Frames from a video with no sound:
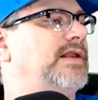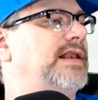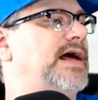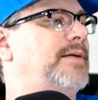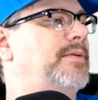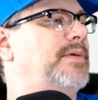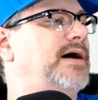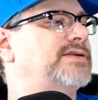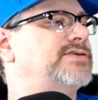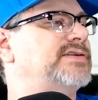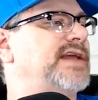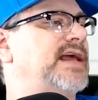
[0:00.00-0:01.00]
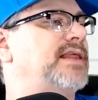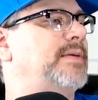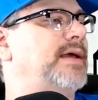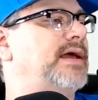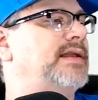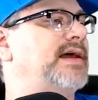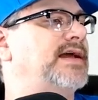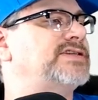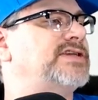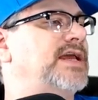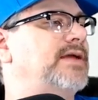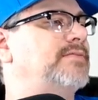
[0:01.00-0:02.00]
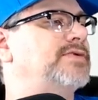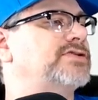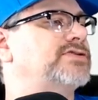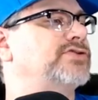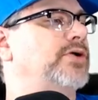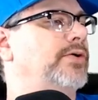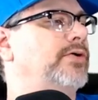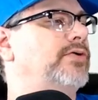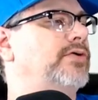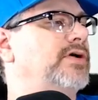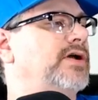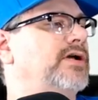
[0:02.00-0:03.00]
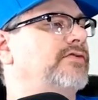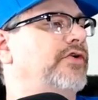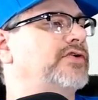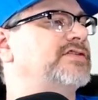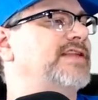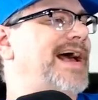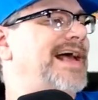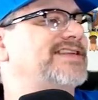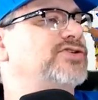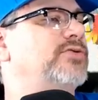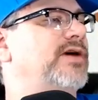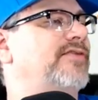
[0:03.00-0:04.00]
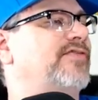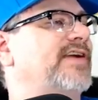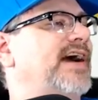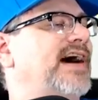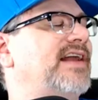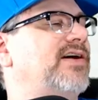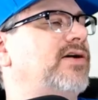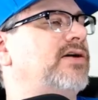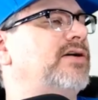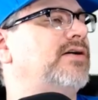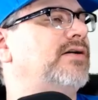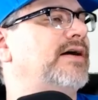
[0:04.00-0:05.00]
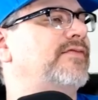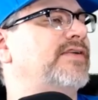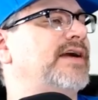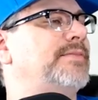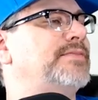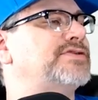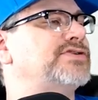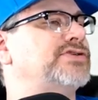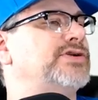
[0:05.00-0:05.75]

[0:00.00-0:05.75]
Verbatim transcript: Llama Monster, Dan the Man, Nightshame, Mr. Dodo, Frozen. That's who I forgot. Oh, I forgot Mr.